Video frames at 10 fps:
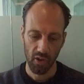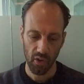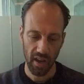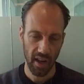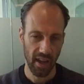
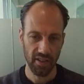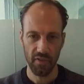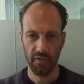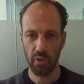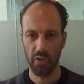agree, and I guess
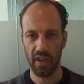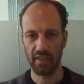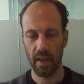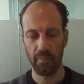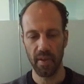a few
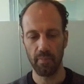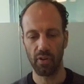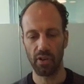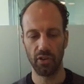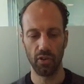things that
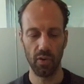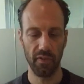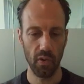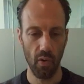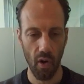people can do
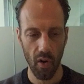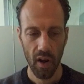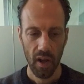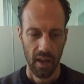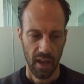if
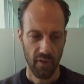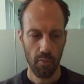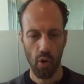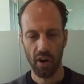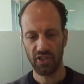
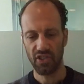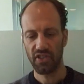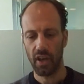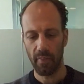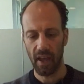your mortgage
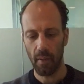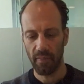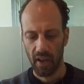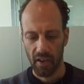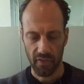is coming
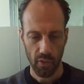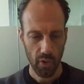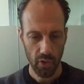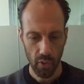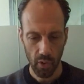up for
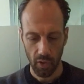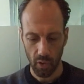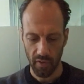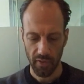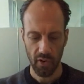renewal,
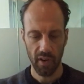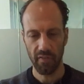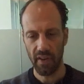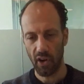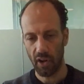or if you're in
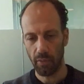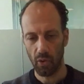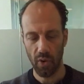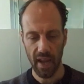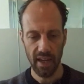a
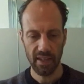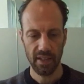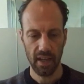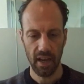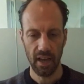variable rate
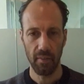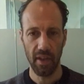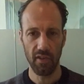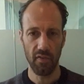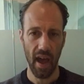
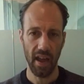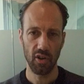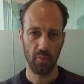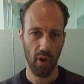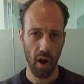and you've had
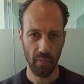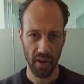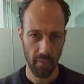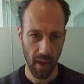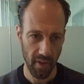your
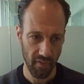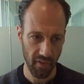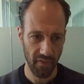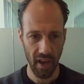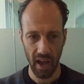property maybe
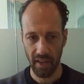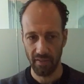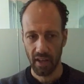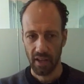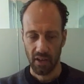for
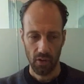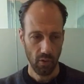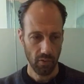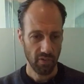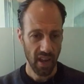5
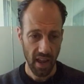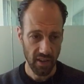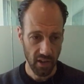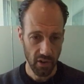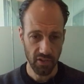or 10
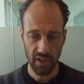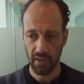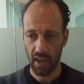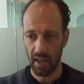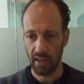years,
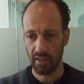and